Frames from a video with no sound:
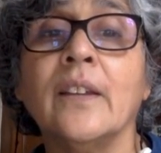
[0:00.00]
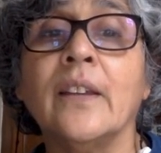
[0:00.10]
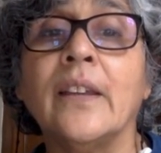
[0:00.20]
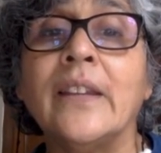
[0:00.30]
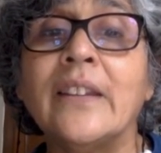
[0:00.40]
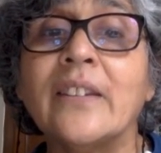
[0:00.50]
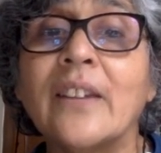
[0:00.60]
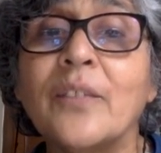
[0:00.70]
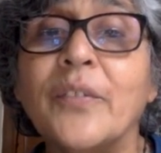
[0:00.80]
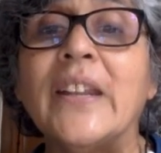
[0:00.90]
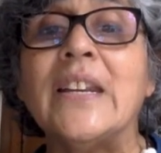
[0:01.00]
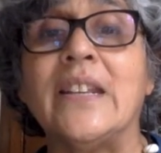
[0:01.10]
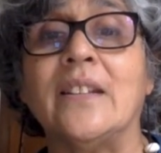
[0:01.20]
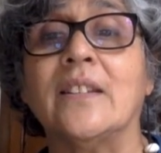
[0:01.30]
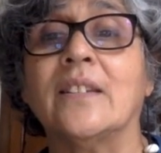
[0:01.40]
Initial
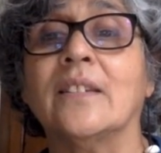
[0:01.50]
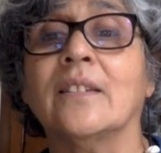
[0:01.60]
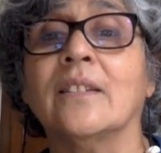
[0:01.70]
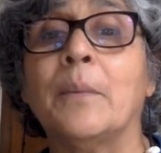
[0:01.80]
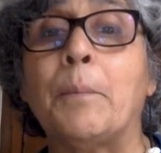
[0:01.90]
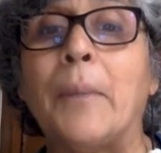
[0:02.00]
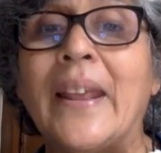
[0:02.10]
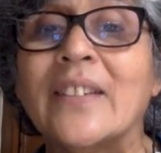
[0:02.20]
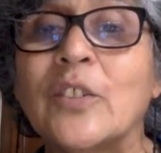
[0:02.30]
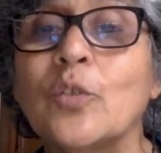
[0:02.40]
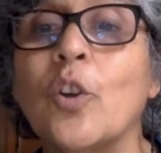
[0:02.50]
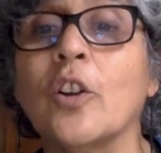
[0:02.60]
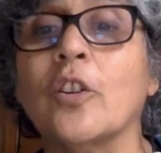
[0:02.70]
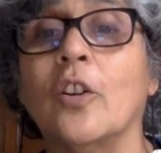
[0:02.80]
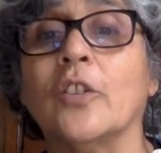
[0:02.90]
feelings, place you
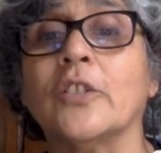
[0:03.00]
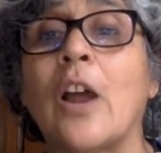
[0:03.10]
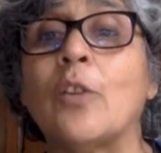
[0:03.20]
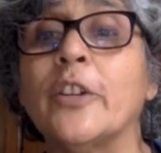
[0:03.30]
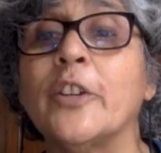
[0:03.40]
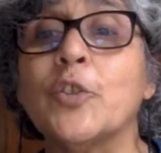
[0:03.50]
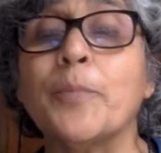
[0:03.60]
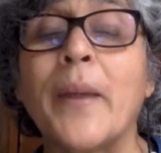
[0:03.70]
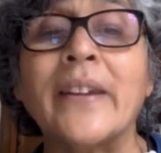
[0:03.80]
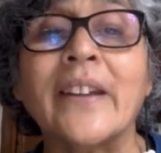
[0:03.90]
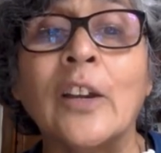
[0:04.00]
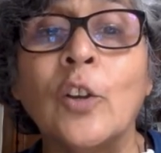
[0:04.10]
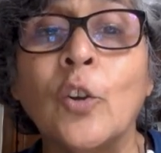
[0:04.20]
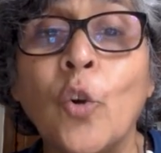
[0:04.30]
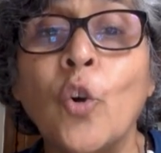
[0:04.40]
got lost, how did you spend
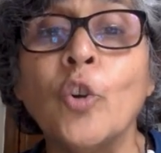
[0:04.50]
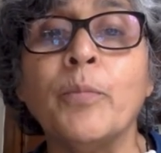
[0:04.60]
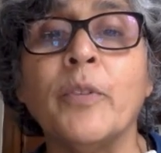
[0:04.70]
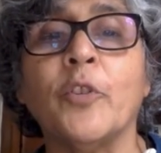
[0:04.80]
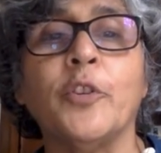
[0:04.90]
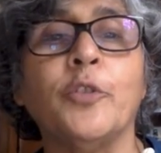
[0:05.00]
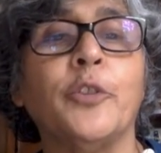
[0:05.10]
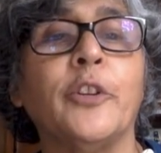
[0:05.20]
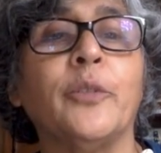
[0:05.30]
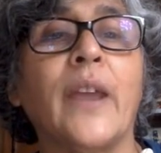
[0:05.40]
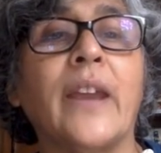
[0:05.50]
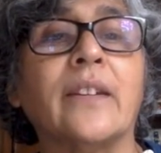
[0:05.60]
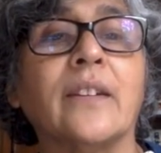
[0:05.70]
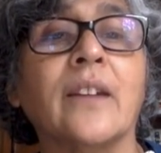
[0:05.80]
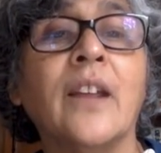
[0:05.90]
alone before you
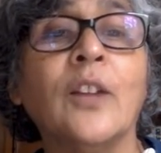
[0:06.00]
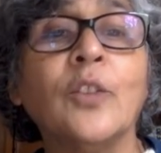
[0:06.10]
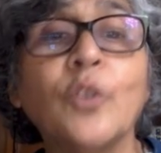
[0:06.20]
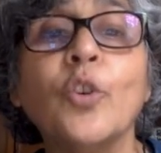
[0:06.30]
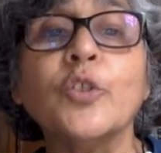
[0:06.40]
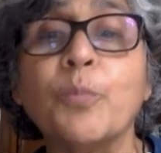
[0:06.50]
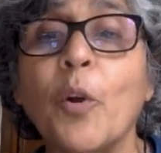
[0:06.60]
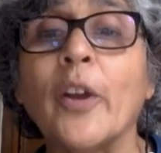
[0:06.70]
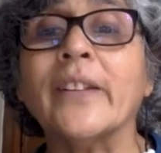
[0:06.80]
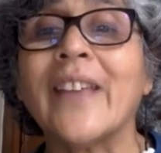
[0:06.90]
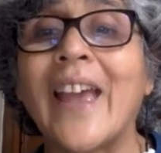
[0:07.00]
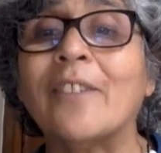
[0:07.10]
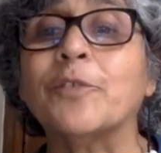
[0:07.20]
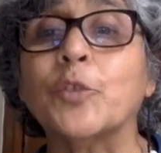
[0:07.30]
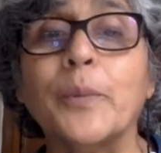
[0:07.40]
reunited. Those points
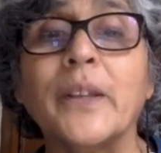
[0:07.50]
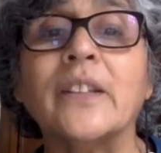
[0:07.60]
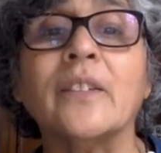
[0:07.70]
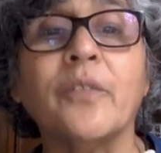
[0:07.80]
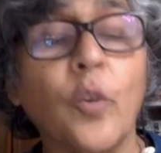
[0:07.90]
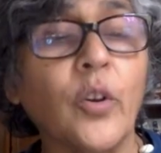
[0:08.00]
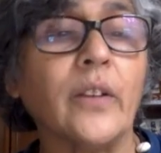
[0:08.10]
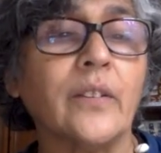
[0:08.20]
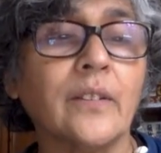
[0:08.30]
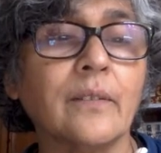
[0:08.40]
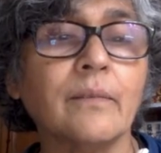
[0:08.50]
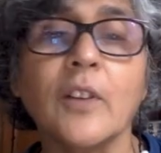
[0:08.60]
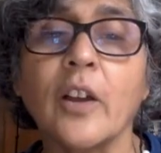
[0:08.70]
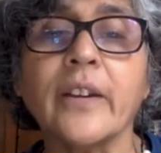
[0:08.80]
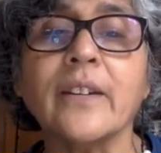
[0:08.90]
have to be the focus.
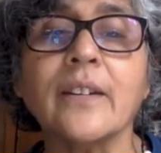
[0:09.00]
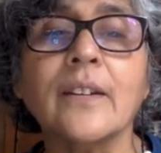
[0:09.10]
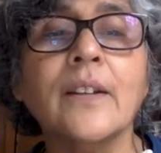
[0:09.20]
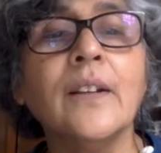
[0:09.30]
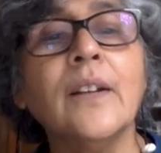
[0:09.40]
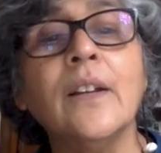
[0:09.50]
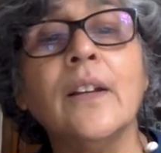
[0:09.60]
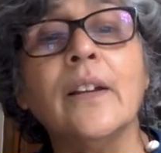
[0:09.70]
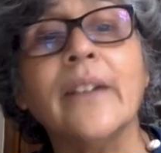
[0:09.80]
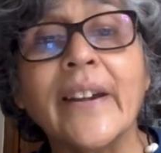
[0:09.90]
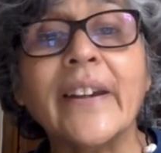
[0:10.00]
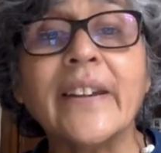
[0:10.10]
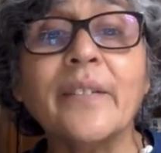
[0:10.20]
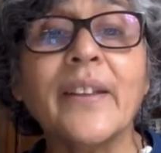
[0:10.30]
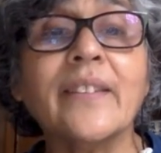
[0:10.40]
Got it?
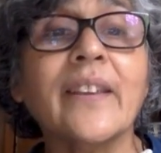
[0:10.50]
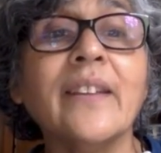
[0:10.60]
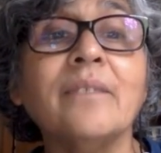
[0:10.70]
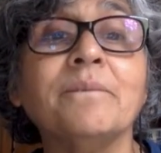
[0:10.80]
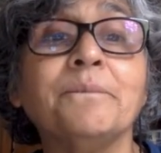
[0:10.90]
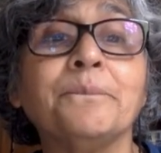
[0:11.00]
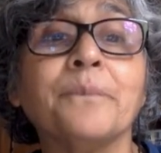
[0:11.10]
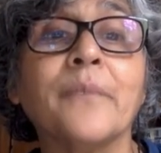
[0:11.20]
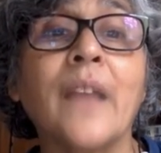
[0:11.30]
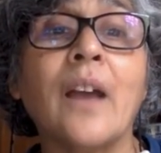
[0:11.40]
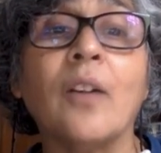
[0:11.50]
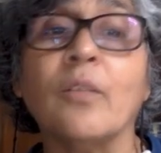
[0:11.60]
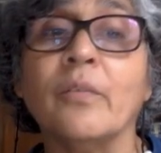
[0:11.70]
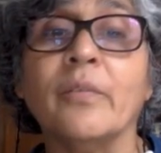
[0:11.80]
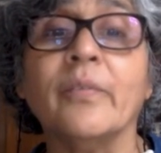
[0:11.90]
Narrative essay. Now,
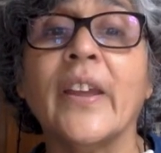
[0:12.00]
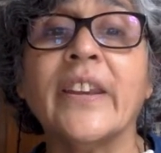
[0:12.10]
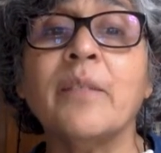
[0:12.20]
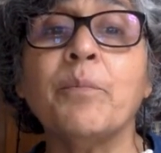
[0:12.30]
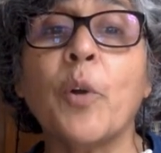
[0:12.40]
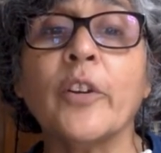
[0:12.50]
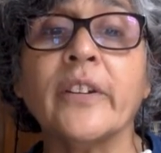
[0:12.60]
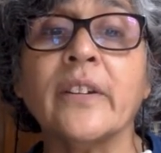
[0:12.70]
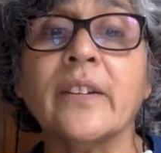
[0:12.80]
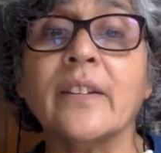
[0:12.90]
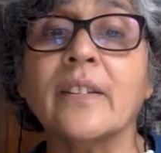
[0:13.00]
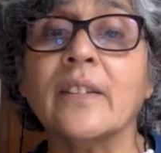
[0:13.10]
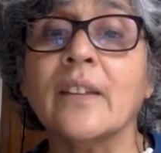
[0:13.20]
very important is